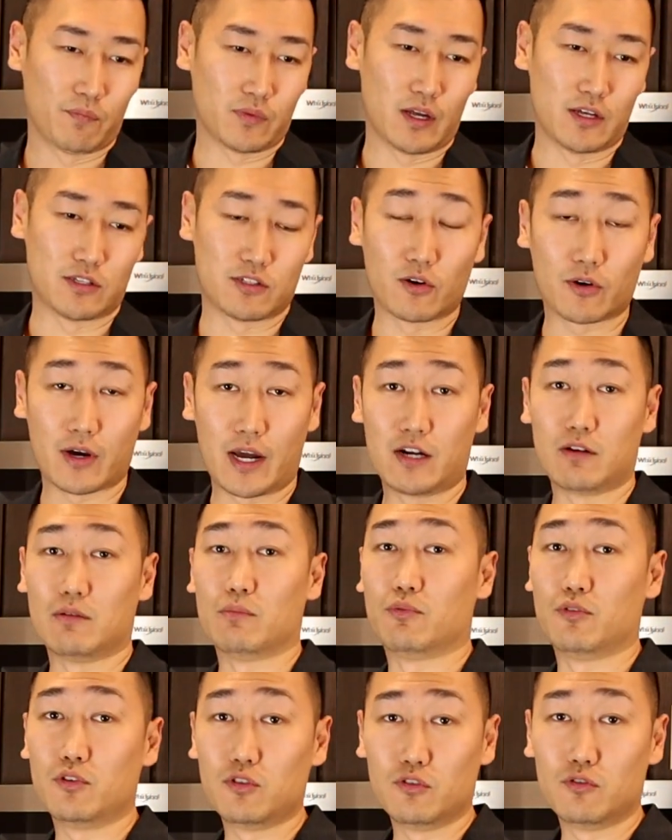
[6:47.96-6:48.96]
it's okay to
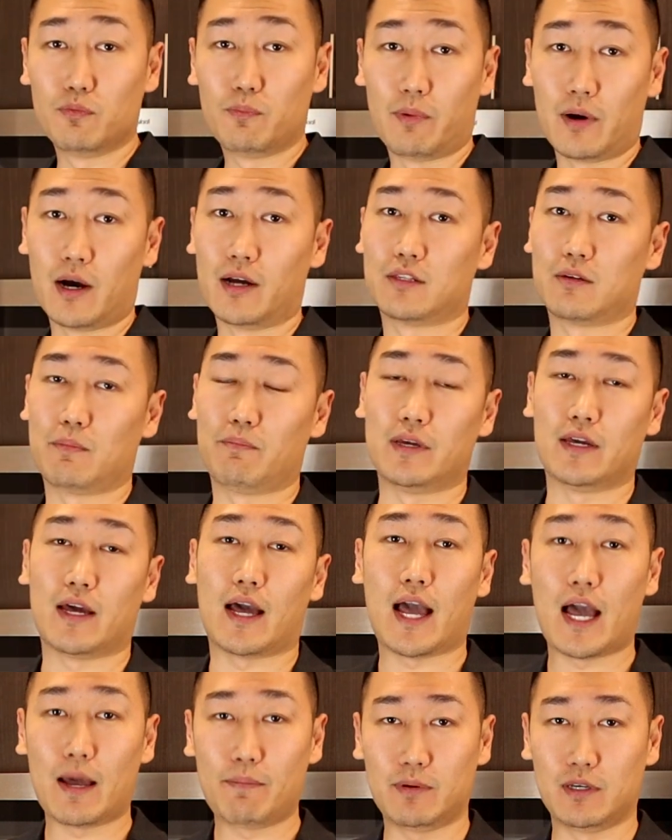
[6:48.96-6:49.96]
improve, but be
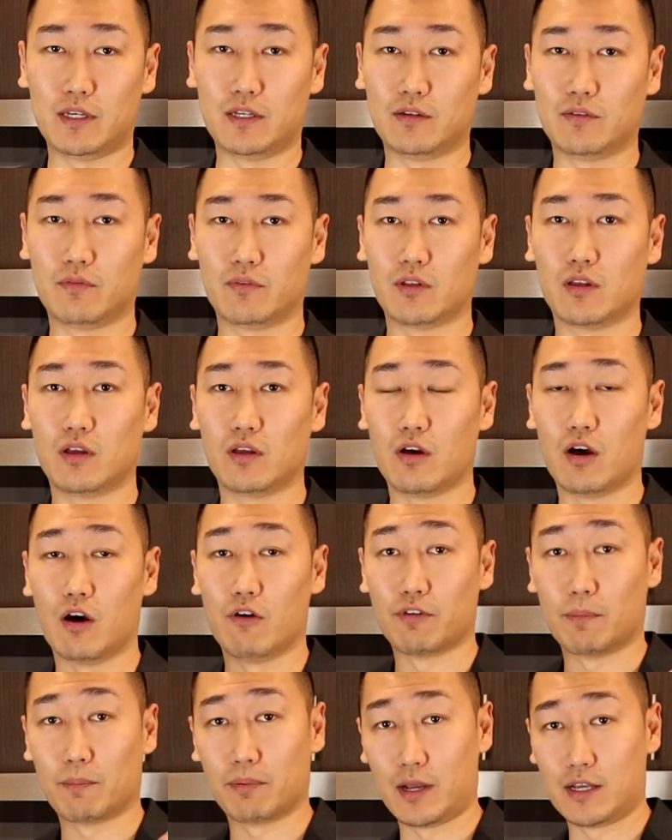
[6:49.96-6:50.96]
happy
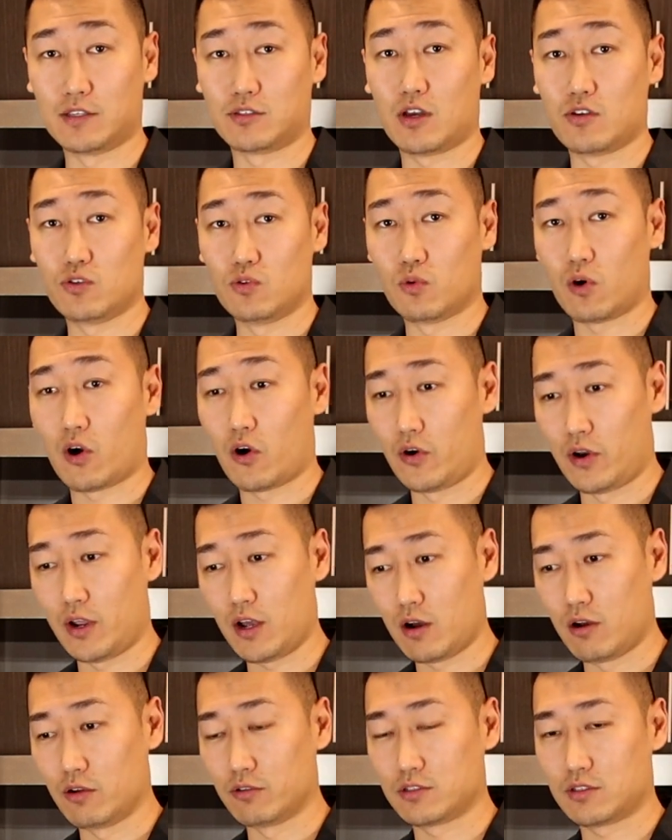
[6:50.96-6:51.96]
of the place that you are
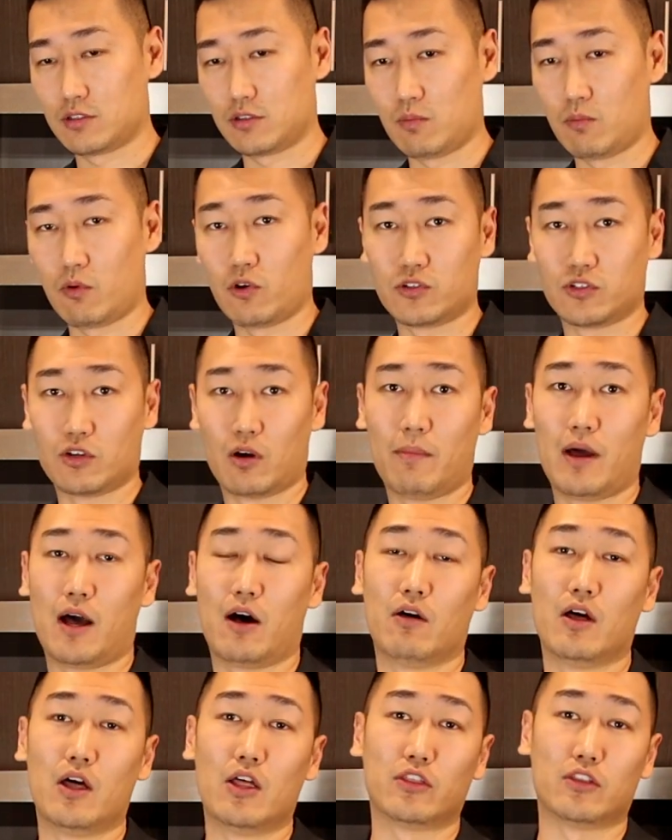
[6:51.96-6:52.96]
now. It's more so
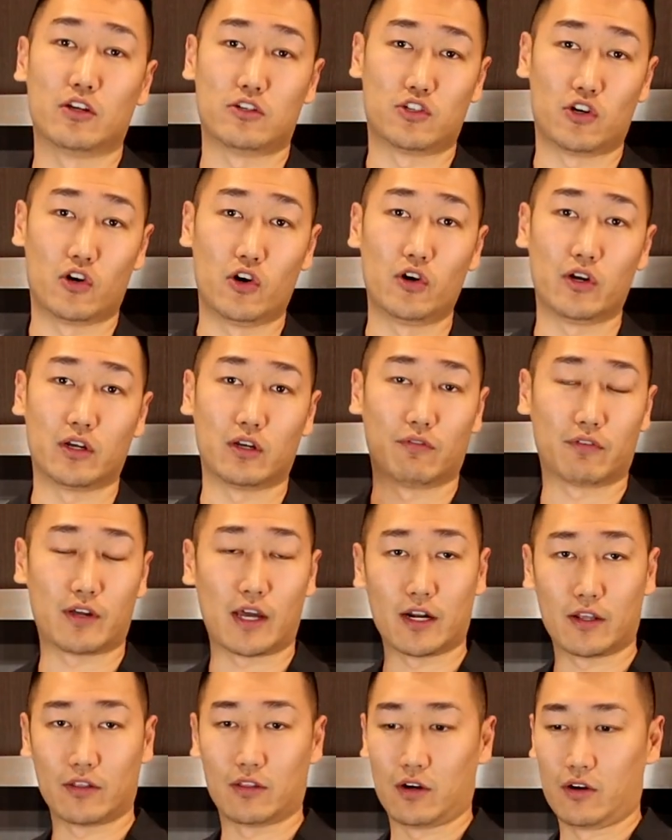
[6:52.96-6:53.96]
about the journey of
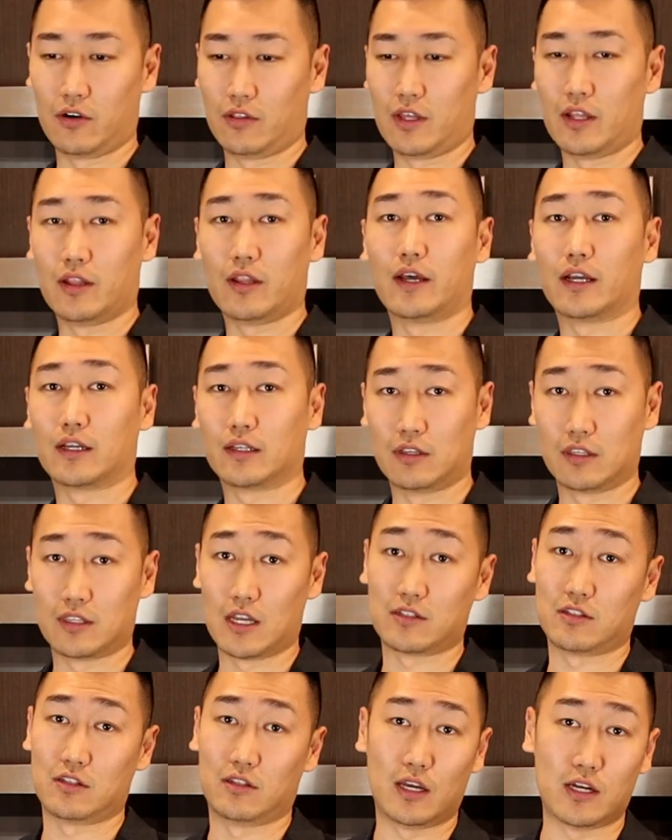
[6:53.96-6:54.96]
getting there than like the
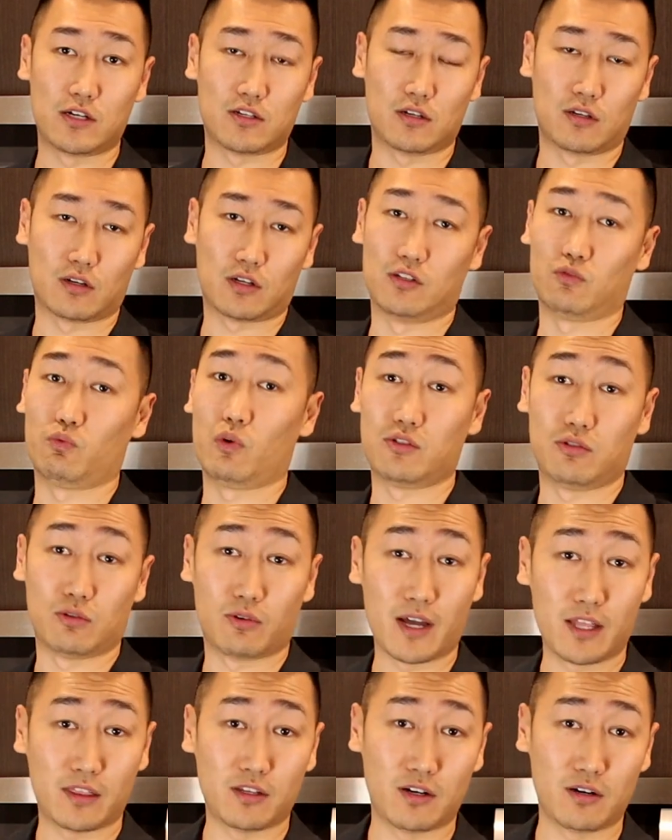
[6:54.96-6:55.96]
destination. Because once you
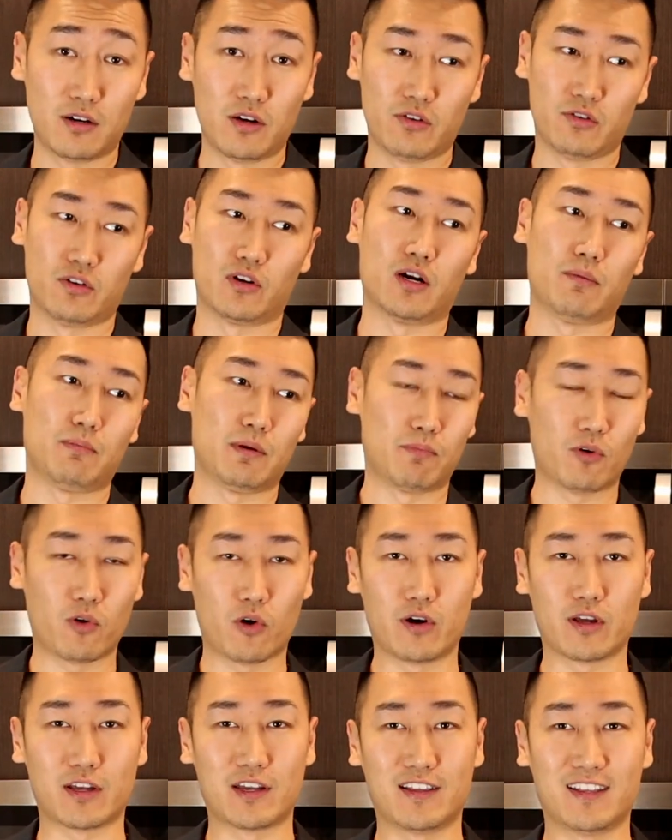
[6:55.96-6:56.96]
get there, you're gonna be
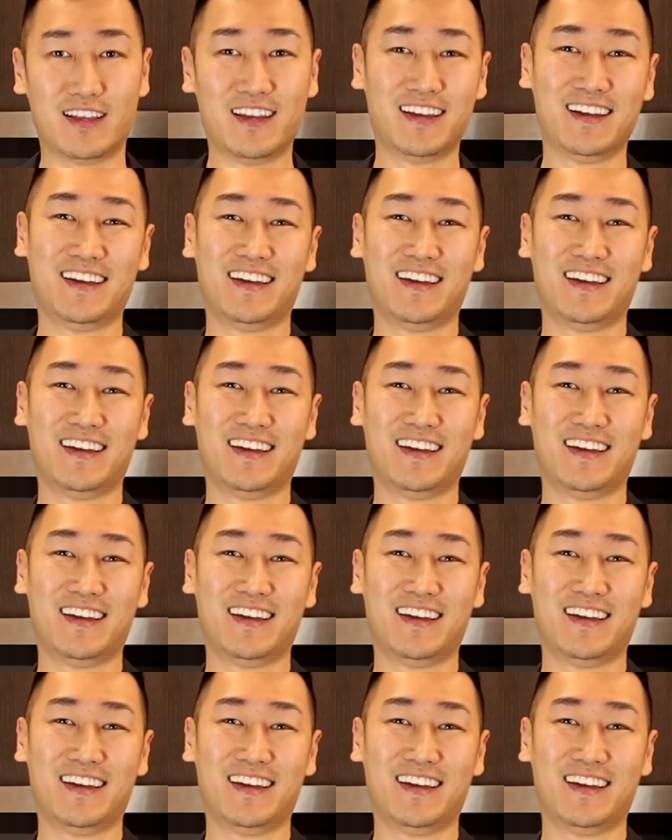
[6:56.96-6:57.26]
bored again.